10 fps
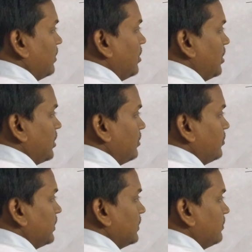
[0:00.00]
or
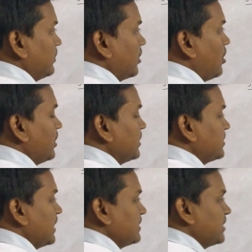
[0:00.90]
we call
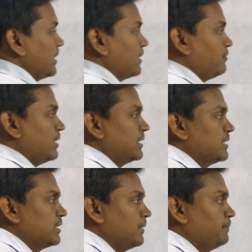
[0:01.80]
this as a
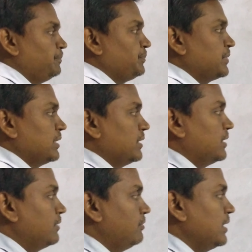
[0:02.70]
reflector.
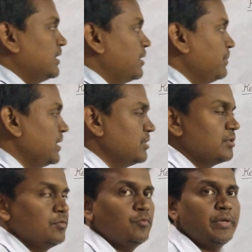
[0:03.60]
Reflector
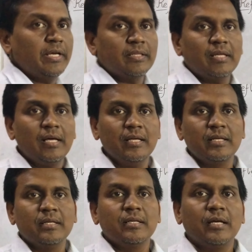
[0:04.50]
means where
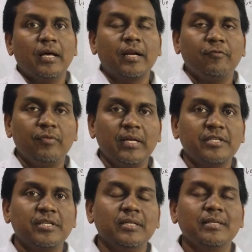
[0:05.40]
the
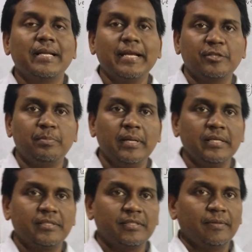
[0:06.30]
reflection takes
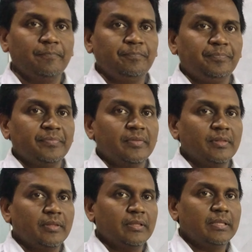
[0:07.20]
place.
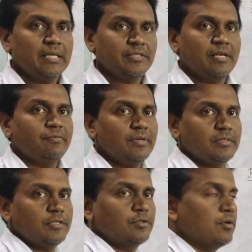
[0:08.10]
That
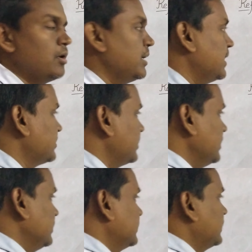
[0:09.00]
surface is called as
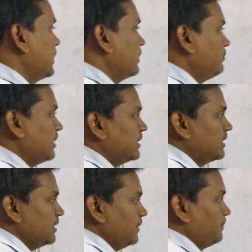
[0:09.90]
a
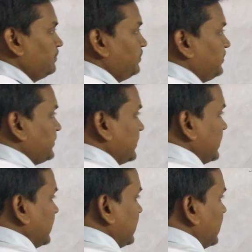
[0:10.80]
reflector,
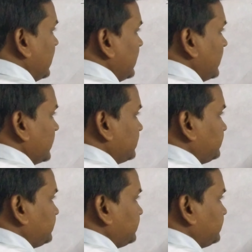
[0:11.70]
and